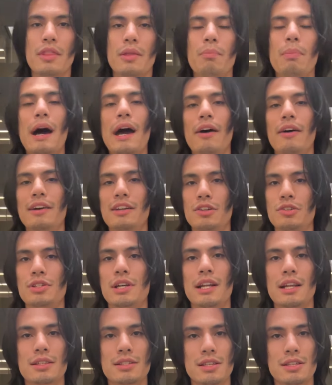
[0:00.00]
the
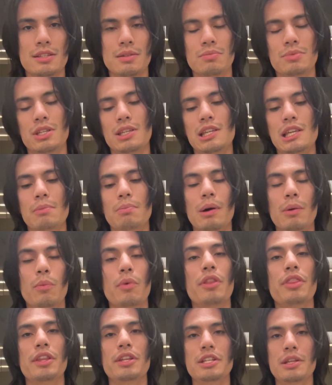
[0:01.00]
bioenergetic system to keep up
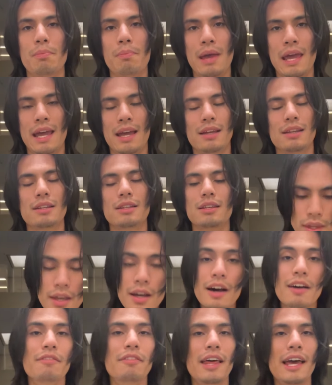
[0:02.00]
with the demand
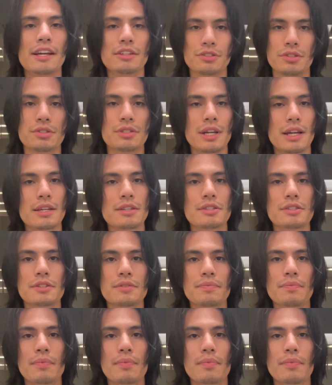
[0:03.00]
of the exercise.